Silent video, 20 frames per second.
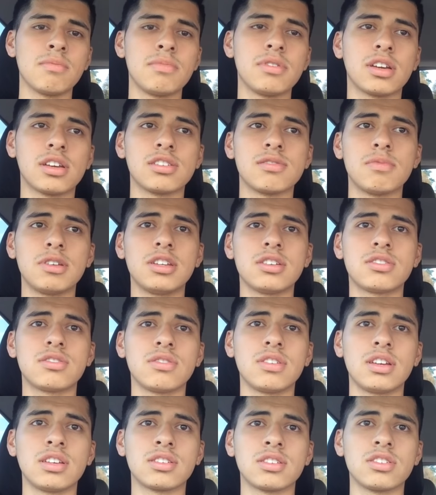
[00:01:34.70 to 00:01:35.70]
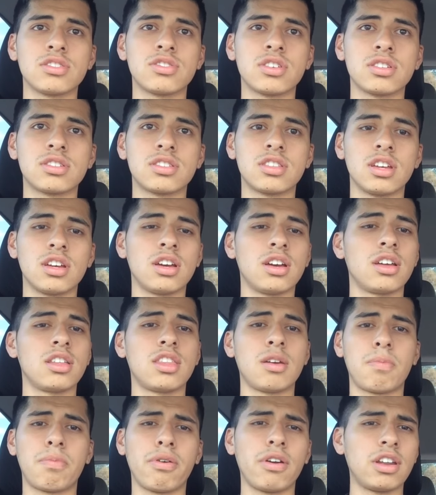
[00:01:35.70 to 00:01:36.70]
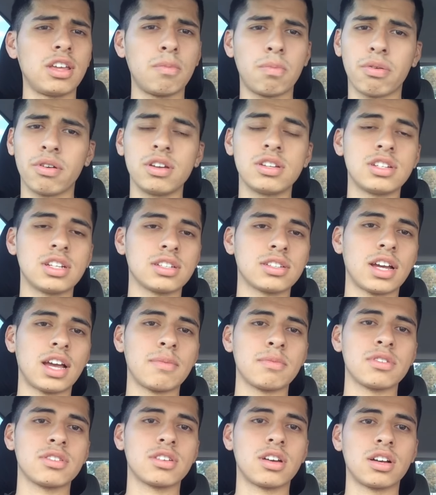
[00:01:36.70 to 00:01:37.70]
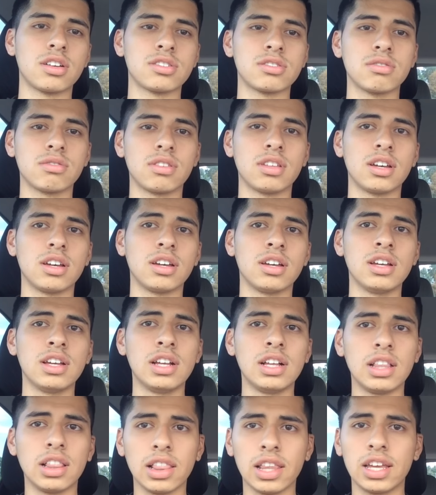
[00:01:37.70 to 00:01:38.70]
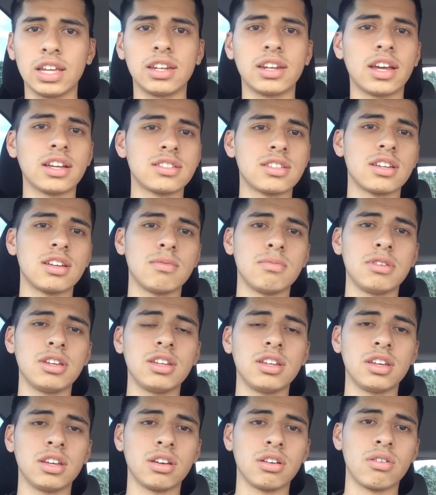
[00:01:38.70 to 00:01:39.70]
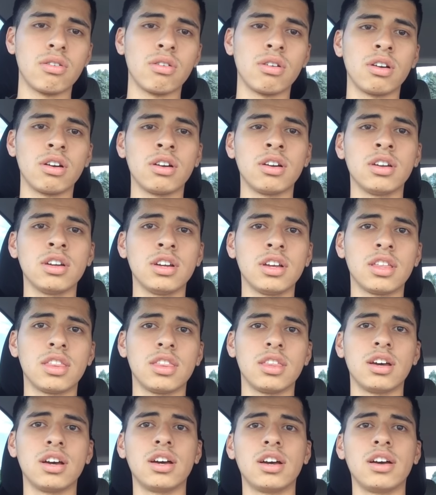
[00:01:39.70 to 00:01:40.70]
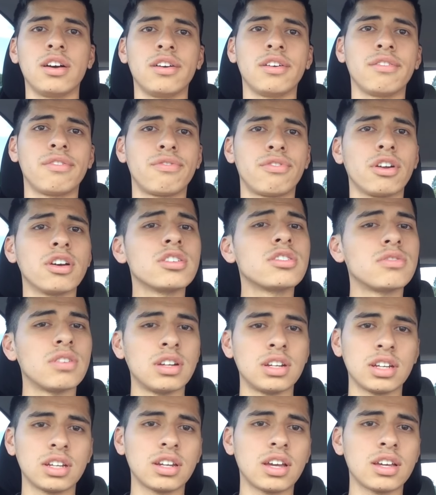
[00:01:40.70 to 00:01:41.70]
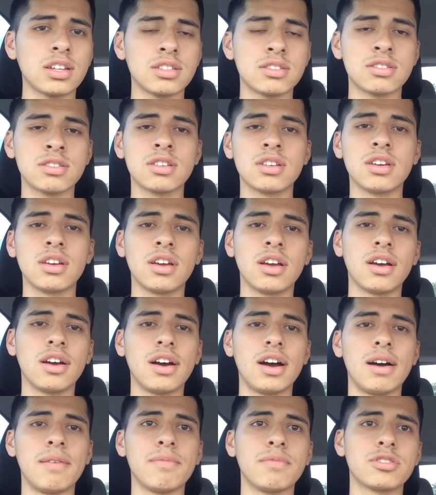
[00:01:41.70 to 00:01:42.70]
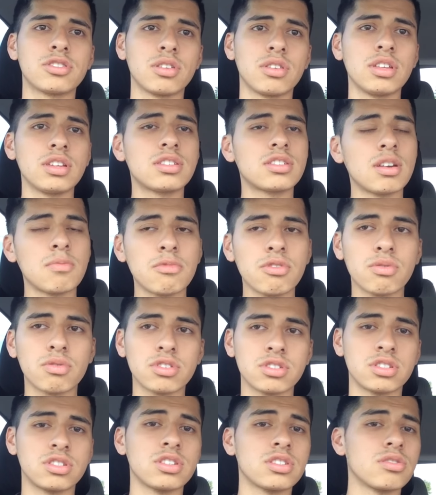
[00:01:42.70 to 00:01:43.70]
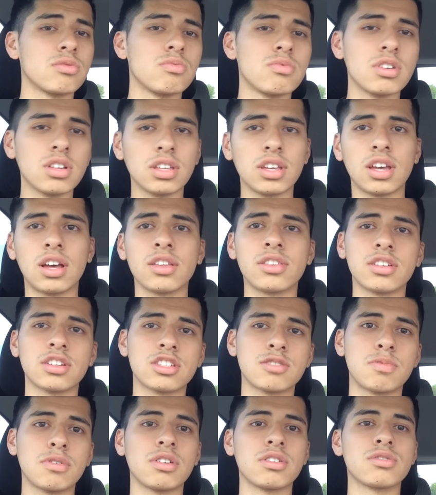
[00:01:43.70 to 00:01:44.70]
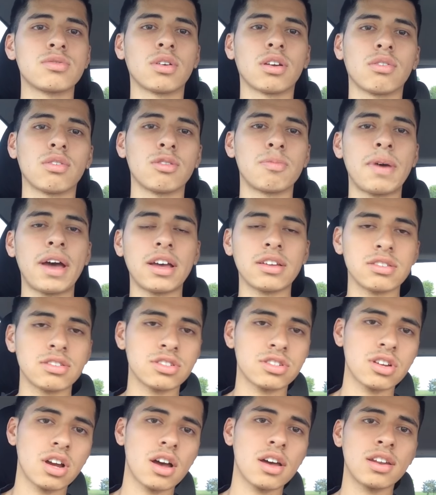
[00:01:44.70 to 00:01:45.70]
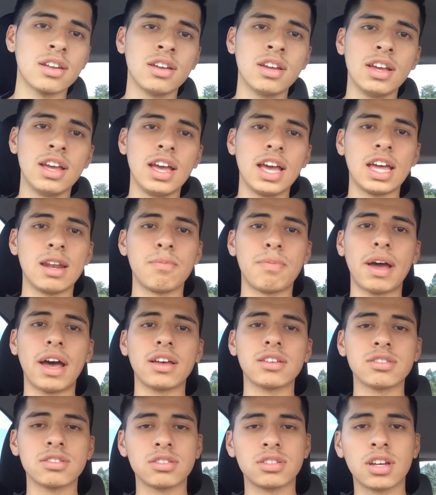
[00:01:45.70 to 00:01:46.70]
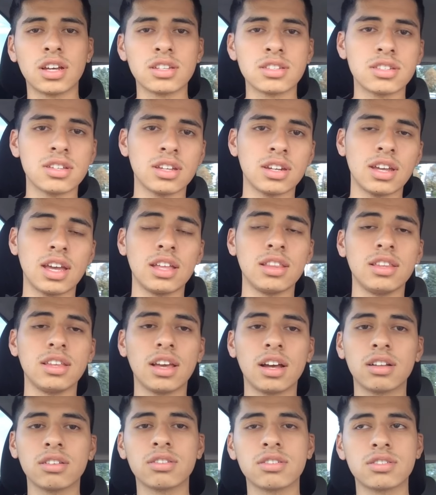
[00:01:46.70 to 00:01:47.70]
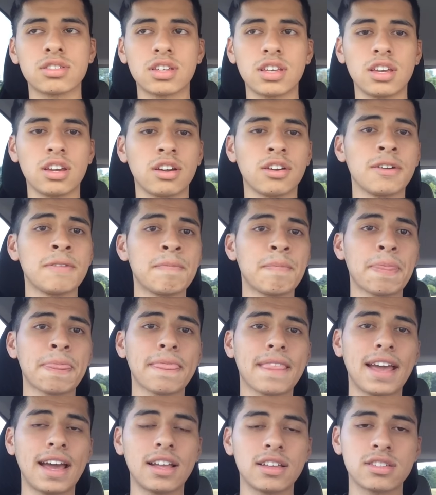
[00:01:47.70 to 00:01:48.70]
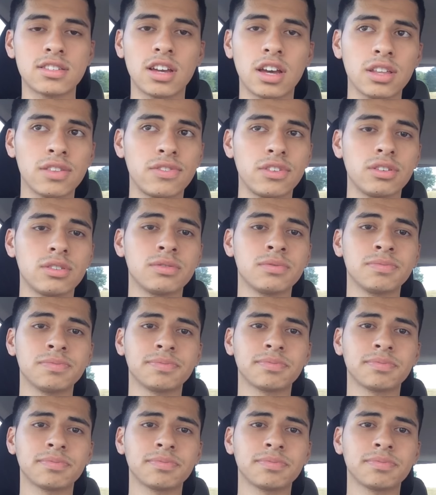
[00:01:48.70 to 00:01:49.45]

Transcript: because ministry isn't just the pretty preaching times, it's also the late nights at a meeting or the frustrating nights. So this summer was just a really healthy experience working with Pastor Sean and Pastor Dustin and the elders here at Southview.